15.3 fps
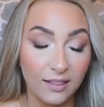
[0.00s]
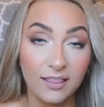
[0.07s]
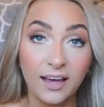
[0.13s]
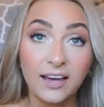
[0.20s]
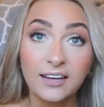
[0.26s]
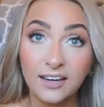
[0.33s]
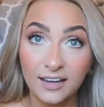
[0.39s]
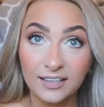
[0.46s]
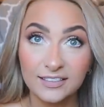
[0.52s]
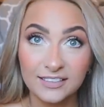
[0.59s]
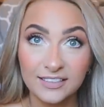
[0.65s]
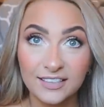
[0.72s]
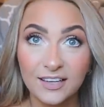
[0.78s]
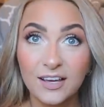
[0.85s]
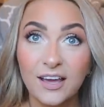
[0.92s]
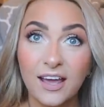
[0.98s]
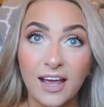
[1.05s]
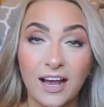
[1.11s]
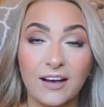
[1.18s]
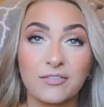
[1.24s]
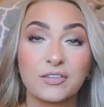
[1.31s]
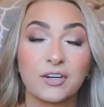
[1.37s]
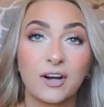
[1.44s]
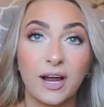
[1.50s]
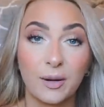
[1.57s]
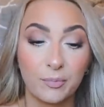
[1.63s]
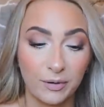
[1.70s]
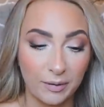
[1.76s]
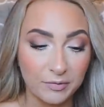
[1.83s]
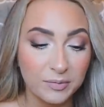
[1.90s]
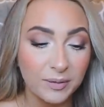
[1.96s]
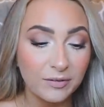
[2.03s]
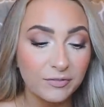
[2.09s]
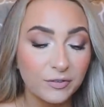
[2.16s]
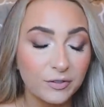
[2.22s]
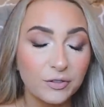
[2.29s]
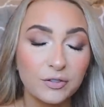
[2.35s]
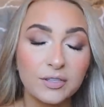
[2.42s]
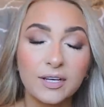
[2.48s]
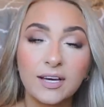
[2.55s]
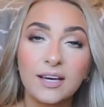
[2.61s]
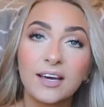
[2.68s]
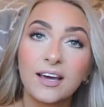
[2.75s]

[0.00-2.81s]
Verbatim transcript: that night after I prepped my food,